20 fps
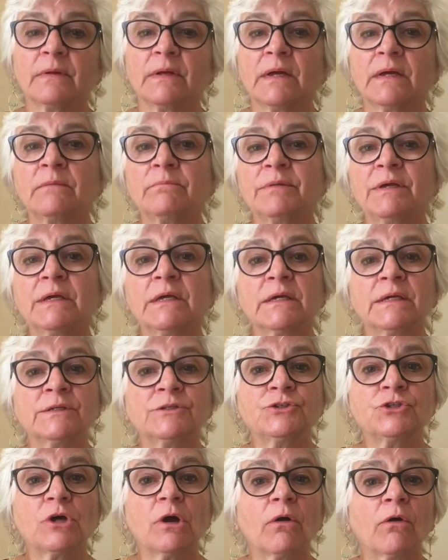and begin
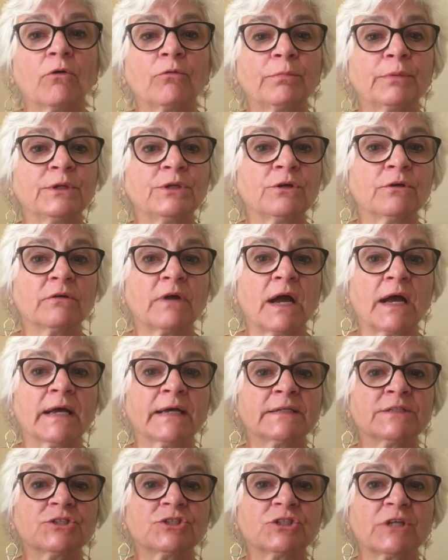to open your
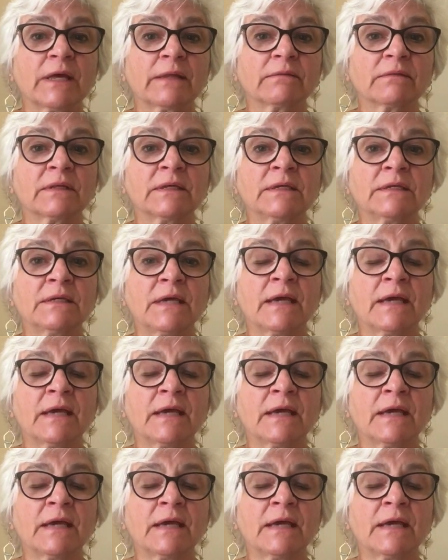eyes gently